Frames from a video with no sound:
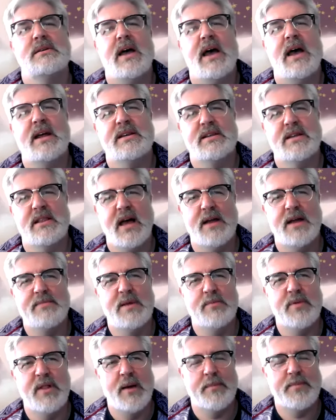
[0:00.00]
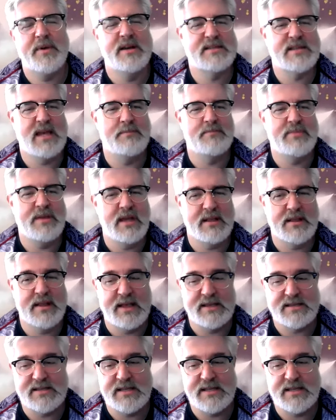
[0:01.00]
and to line people up because I'm being
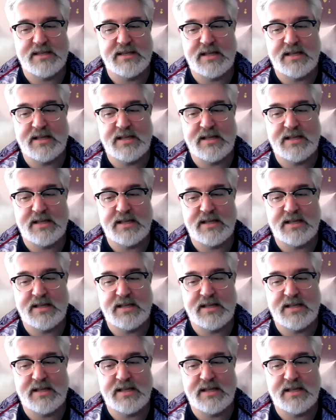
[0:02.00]
lazy.